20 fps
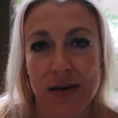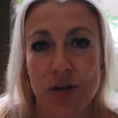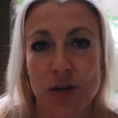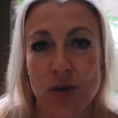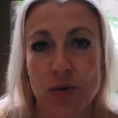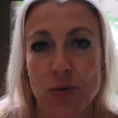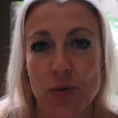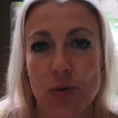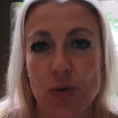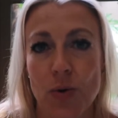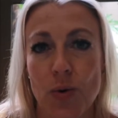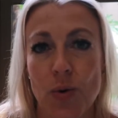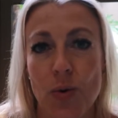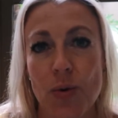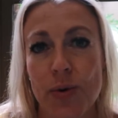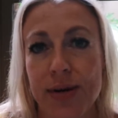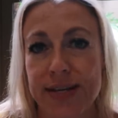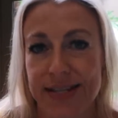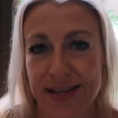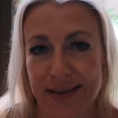you will
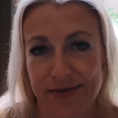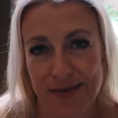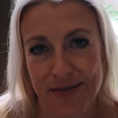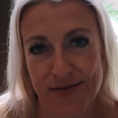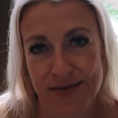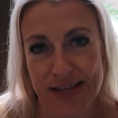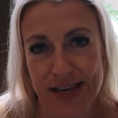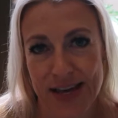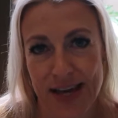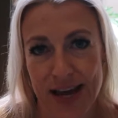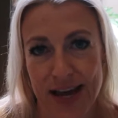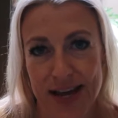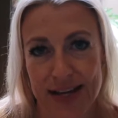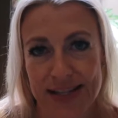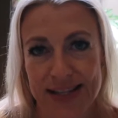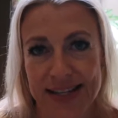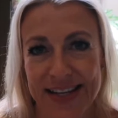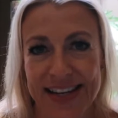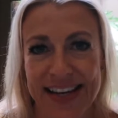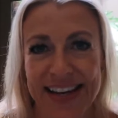always have everything
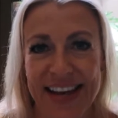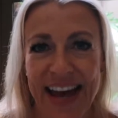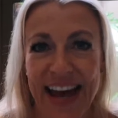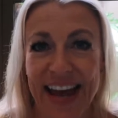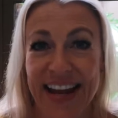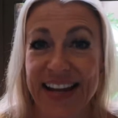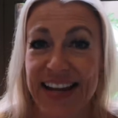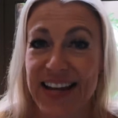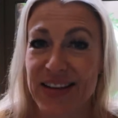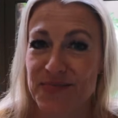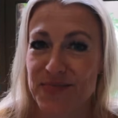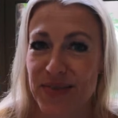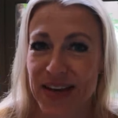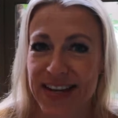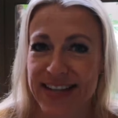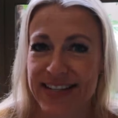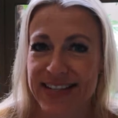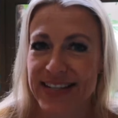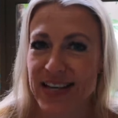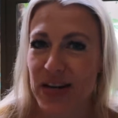handy and can
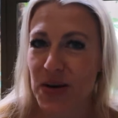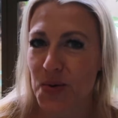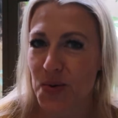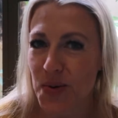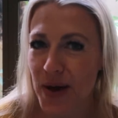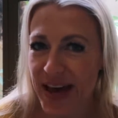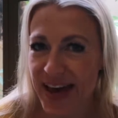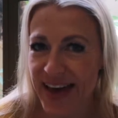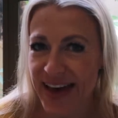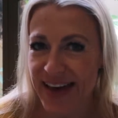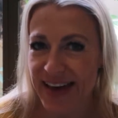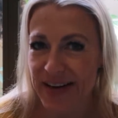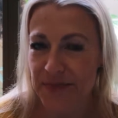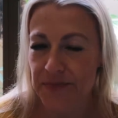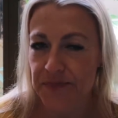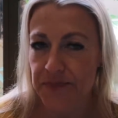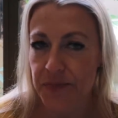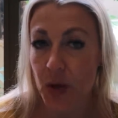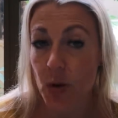mend away.